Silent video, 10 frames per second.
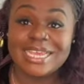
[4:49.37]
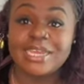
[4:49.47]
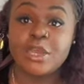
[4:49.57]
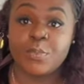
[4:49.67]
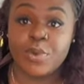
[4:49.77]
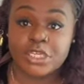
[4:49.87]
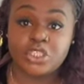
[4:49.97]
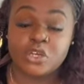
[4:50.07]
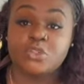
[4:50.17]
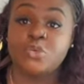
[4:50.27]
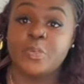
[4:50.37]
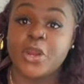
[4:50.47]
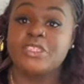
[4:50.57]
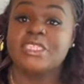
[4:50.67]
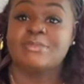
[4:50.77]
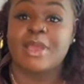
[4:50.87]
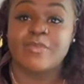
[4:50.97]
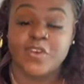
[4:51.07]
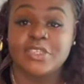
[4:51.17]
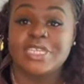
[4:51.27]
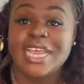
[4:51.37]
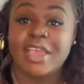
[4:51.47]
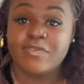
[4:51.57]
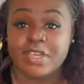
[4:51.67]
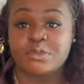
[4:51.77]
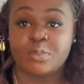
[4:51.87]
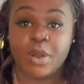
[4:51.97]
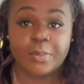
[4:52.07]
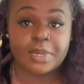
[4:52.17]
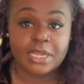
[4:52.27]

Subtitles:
income ratio to purchase my first investment property.